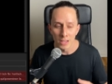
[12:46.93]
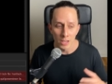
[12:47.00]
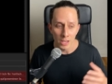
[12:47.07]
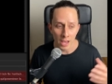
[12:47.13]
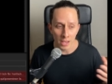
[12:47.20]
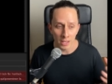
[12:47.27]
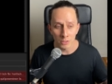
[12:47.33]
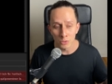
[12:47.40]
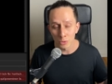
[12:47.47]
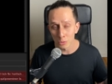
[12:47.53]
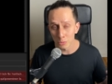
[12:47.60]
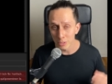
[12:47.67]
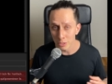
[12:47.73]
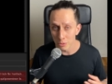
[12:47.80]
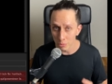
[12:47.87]
and you
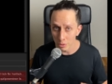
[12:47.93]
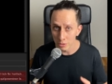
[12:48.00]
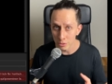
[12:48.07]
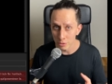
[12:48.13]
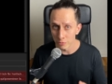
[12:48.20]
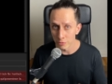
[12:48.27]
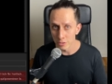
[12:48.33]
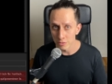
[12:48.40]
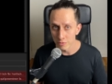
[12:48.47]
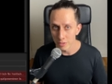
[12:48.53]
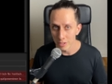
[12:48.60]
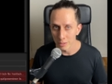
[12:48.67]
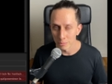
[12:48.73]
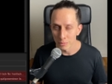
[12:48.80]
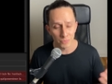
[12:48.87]
already run your first
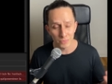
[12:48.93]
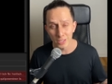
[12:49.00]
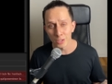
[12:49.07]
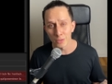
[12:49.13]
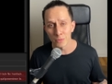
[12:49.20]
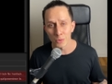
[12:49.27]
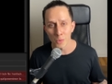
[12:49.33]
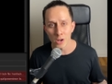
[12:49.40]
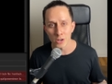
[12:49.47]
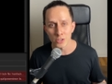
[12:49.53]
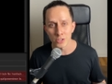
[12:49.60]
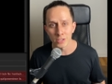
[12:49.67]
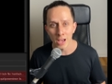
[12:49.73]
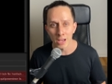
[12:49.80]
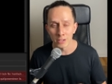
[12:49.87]
VM. Thank you for
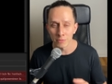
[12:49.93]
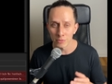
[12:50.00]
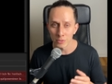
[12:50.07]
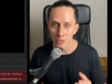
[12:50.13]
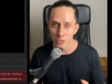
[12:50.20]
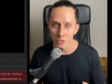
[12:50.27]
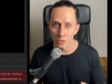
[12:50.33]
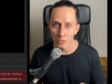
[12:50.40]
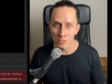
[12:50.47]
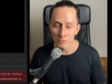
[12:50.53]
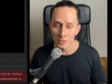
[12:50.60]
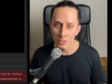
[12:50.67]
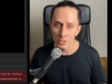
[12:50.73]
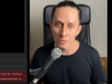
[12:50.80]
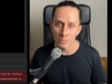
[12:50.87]
watching and if you enjoyed this
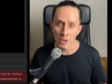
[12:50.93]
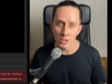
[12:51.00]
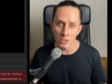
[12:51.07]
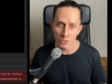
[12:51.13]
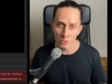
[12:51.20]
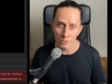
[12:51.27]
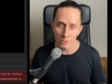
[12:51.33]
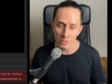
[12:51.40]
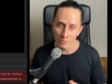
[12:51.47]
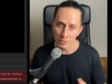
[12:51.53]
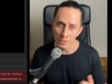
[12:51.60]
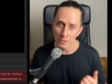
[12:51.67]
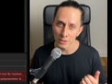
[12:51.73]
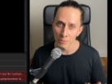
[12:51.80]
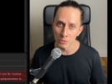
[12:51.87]
video, make sure to give it a
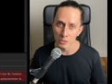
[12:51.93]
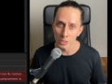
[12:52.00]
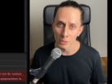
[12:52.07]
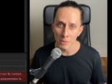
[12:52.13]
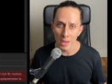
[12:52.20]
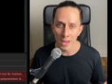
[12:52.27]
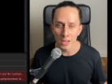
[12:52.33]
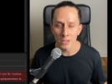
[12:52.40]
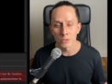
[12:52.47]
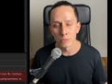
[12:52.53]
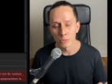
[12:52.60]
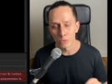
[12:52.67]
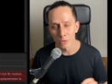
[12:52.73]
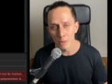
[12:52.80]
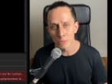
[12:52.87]
thumbs up and
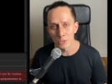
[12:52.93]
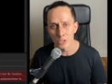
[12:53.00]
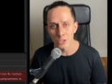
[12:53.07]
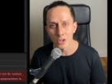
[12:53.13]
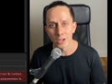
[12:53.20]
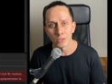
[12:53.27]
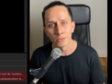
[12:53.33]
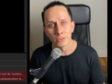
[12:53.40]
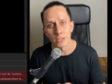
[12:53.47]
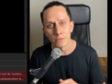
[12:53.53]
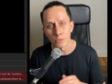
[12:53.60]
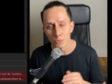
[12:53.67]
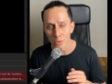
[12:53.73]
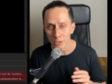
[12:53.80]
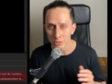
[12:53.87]
subscribe to the channel if
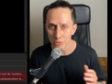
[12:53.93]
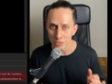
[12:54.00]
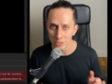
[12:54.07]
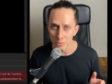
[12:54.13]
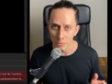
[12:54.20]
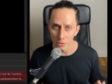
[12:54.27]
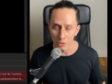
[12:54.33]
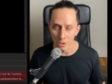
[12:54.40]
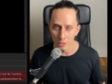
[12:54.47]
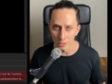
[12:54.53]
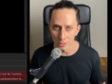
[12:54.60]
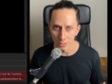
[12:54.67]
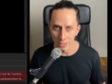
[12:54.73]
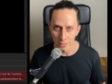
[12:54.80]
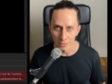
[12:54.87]
you want to see more
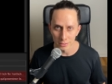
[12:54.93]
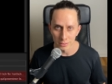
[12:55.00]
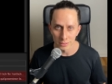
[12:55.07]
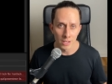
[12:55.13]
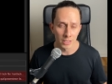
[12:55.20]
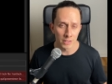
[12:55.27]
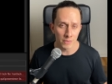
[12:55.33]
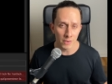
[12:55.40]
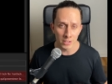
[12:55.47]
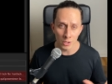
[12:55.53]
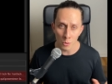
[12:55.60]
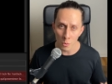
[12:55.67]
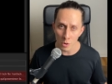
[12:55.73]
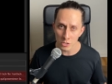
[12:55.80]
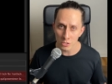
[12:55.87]
content like this. Leave any
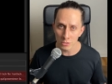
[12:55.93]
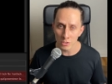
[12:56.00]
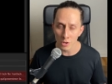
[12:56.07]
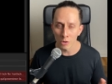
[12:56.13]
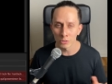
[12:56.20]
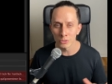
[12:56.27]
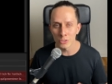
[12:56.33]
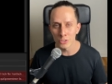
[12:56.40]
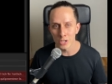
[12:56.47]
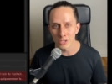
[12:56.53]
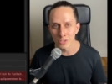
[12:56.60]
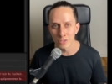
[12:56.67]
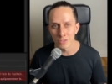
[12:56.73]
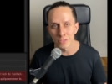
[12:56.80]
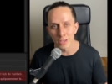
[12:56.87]
questions or
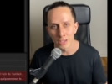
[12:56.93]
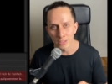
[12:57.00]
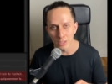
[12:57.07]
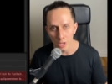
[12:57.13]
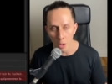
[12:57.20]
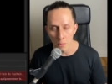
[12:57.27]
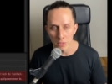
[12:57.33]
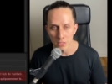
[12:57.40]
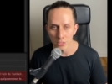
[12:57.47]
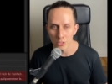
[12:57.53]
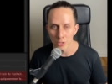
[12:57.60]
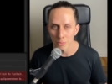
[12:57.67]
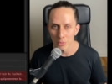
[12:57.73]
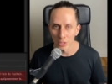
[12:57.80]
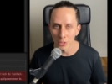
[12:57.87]
suggestions in the comment
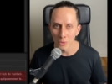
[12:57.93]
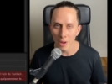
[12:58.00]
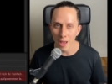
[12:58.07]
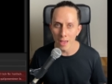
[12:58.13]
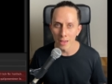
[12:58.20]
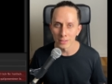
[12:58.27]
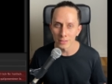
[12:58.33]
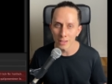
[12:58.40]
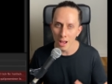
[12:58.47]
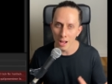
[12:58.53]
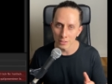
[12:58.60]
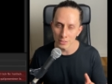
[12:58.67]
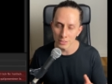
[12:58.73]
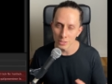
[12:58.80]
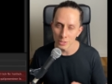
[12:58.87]
section below and I'll
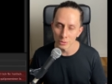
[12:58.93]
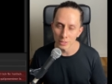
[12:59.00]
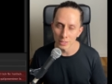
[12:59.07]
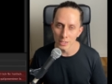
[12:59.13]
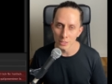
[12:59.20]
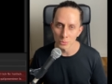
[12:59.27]
see you on the next